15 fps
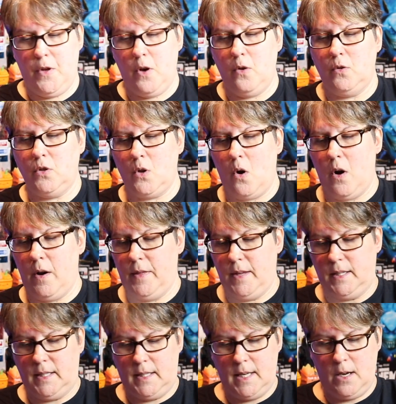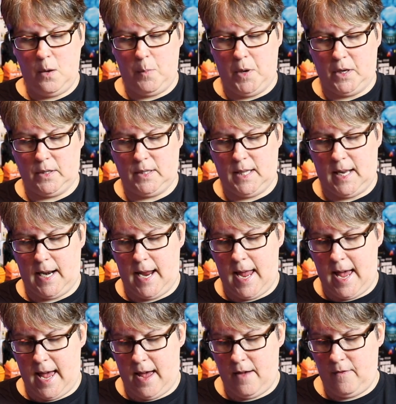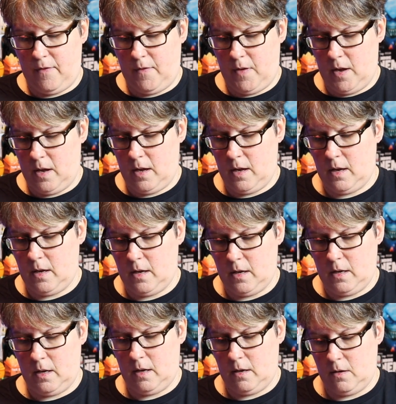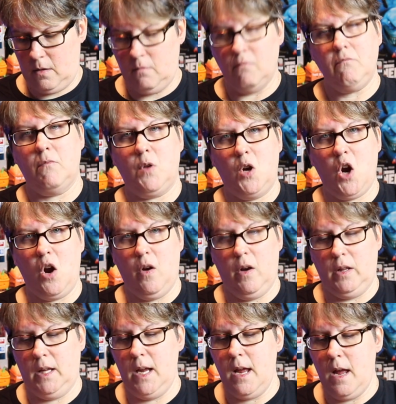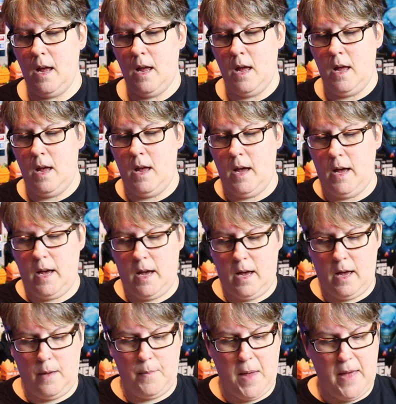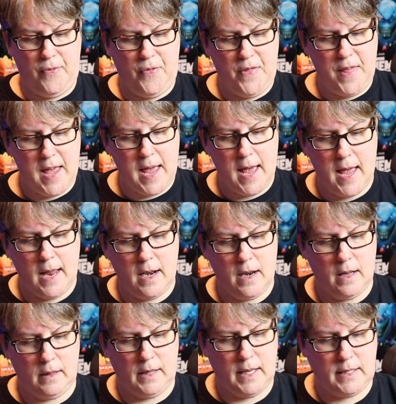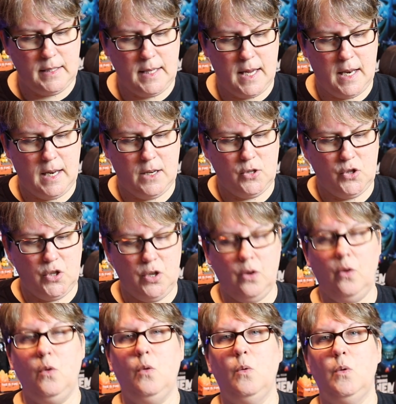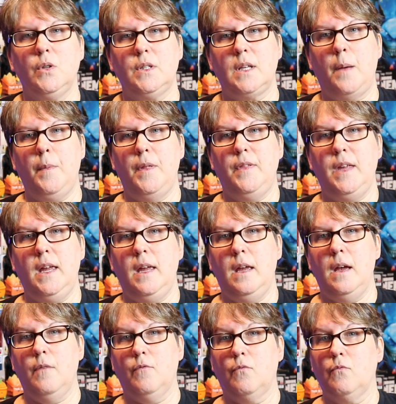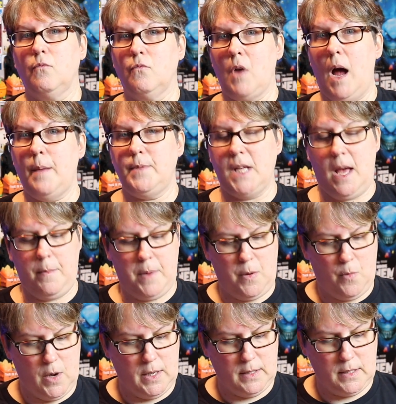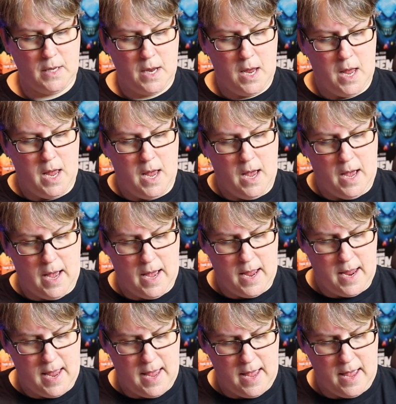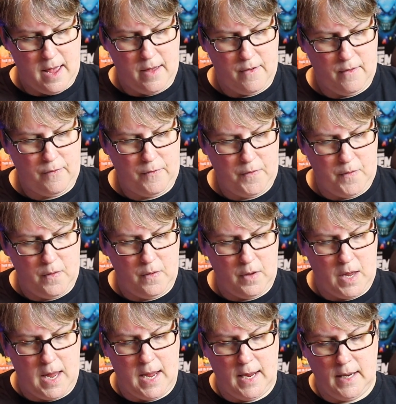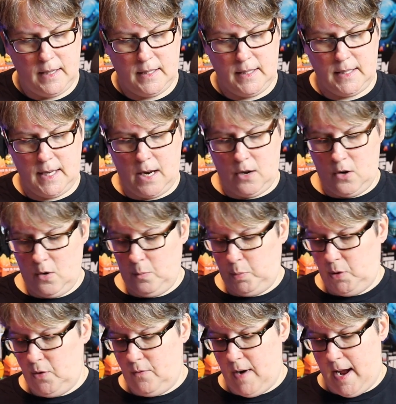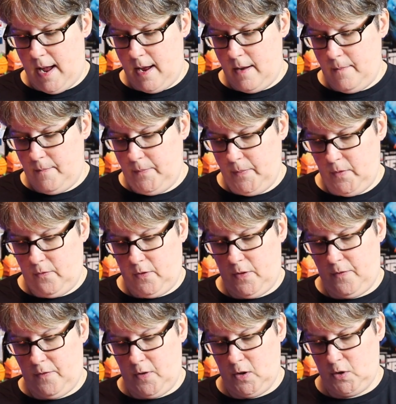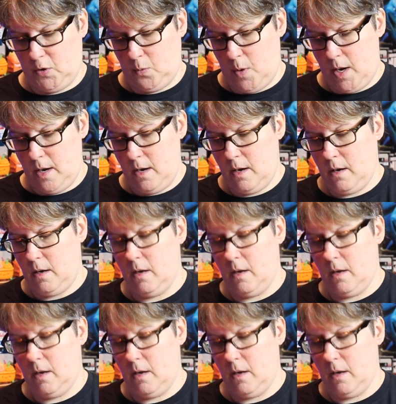those are the steelbooks that I have currently. And then let's get into some of the Rob Zombie ones. I have a standard Blu-ray for the first one.